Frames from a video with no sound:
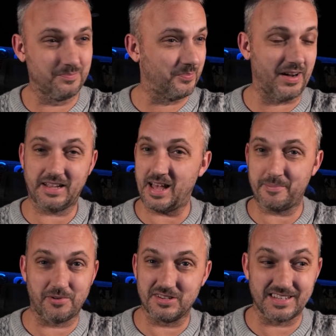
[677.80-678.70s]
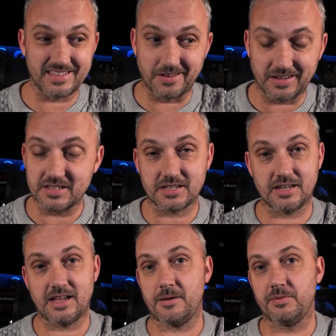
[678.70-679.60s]
Pike Abbott, was, I don't think this is
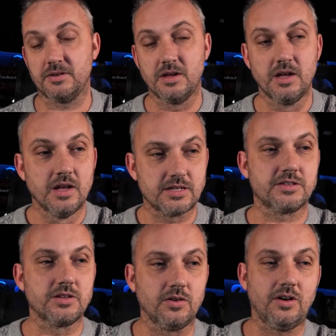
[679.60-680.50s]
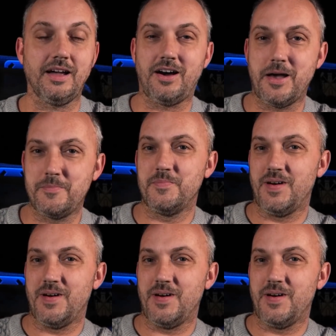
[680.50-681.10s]
going to happen. So it's not like I